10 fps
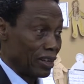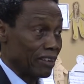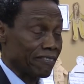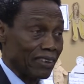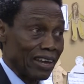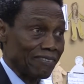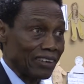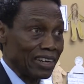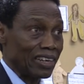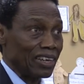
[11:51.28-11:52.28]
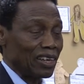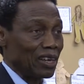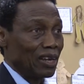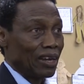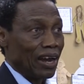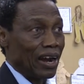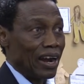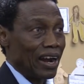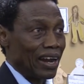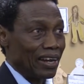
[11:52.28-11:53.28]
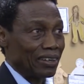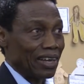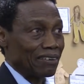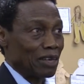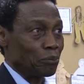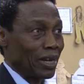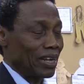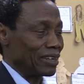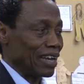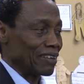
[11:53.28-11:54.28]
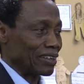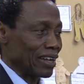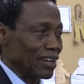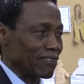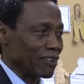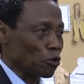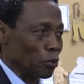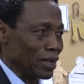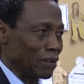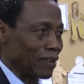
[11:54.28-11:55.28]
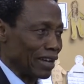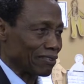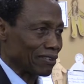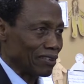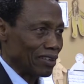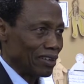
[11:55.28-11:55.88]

Incidentally, there's a tendency to believe that